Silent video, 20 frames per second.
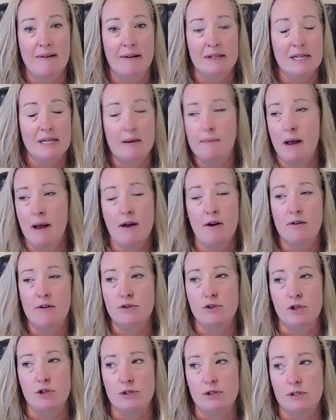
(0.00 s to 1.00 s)
So I can buy all the
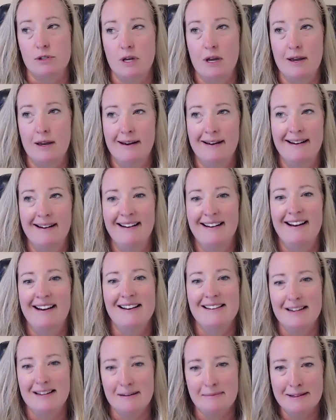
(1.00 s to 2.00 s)
shirts.
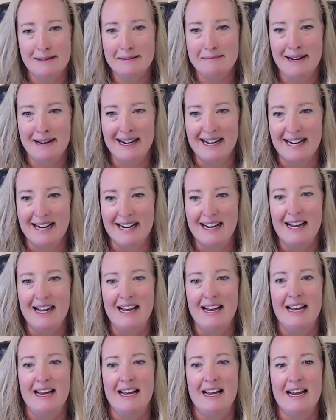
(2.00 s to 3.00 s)
It's not about the money.
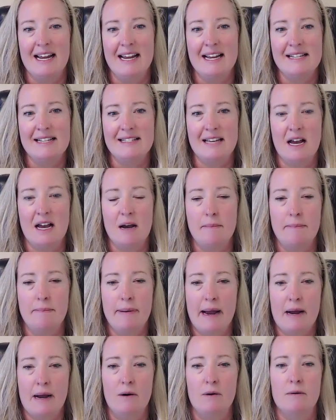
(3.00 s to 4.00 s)
It's
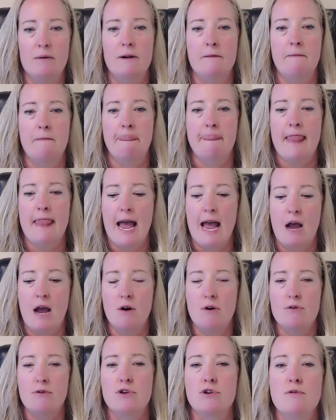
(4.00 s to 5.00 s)
about
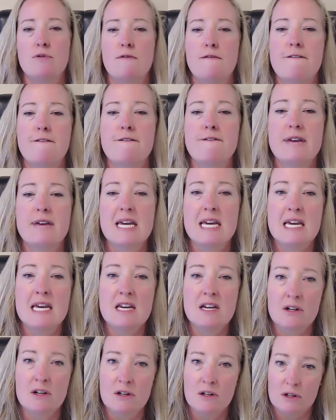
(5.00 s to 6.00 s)
how you
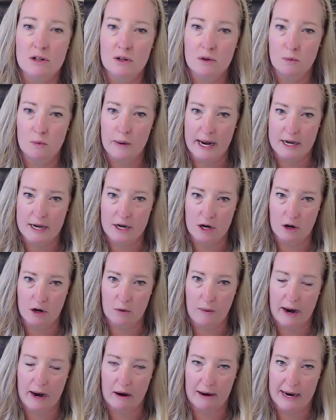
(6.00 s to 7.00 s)
feel when you're
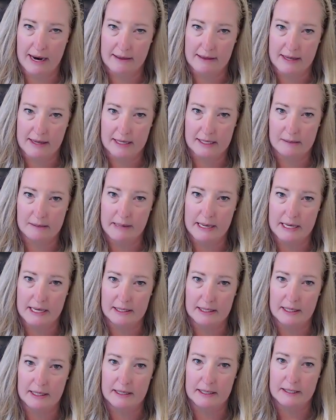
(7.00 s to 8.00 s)
wearing these
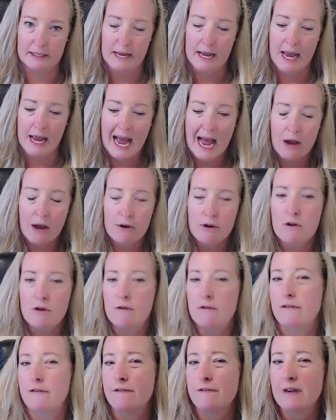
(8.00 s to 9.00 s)
pieces, how
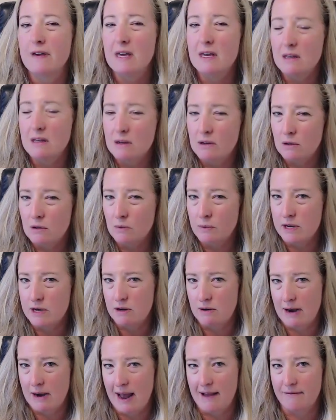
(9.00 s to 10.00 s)
you feel when
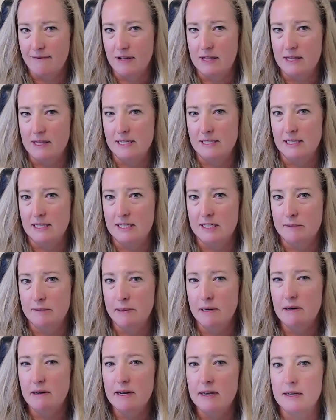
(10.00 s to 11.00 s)
you're having these
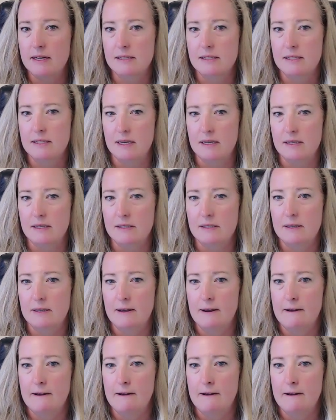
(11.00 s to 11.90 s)
experiences,